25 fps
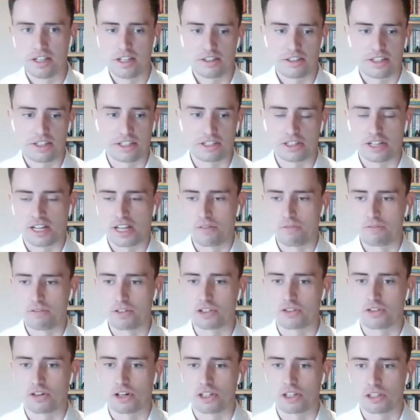Things like
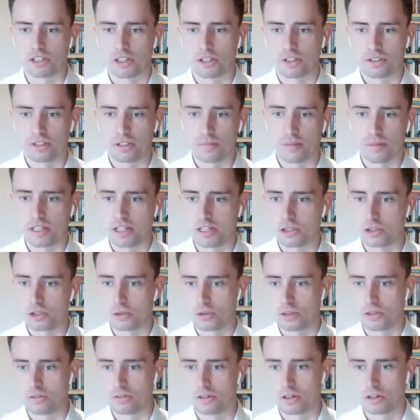infrastructure, so making
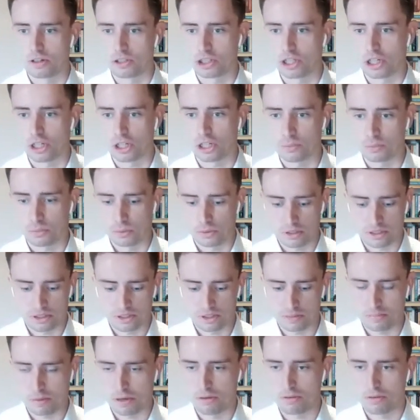sure you've got charge points
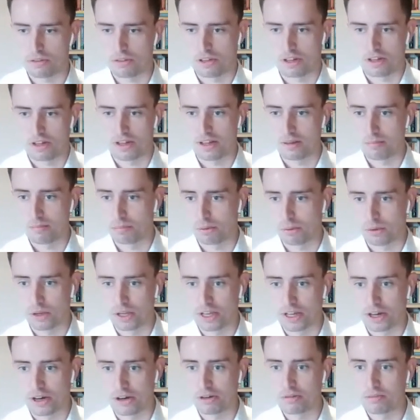both at
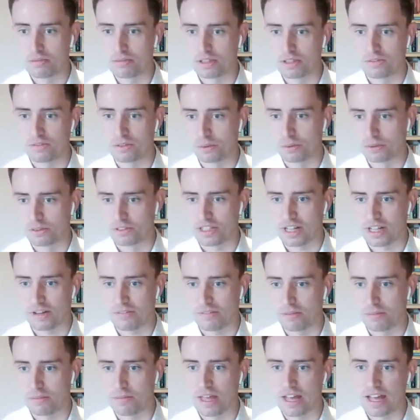employee homes if you want to have
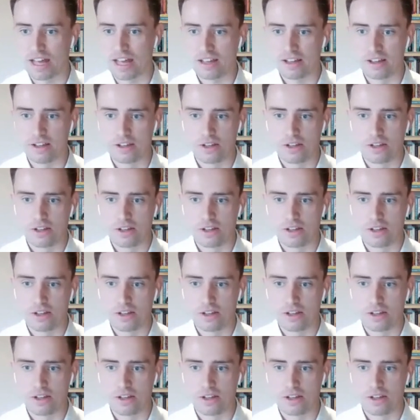them there,